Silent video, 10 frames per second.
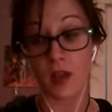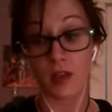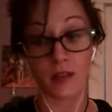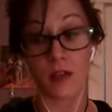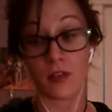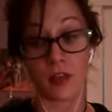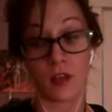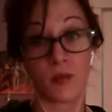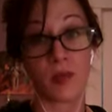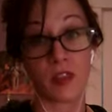It definitely
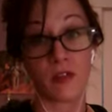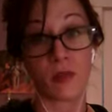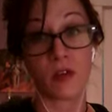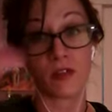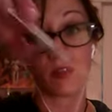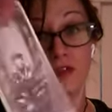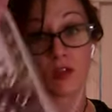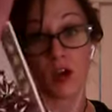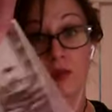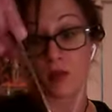could be this person's
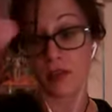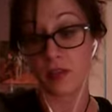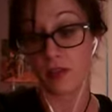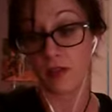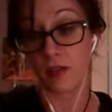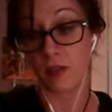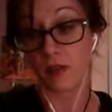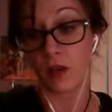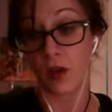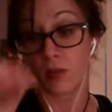job with this,
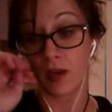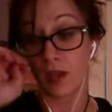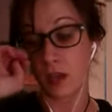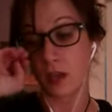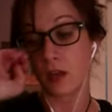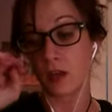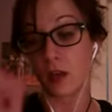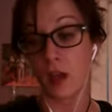this combination.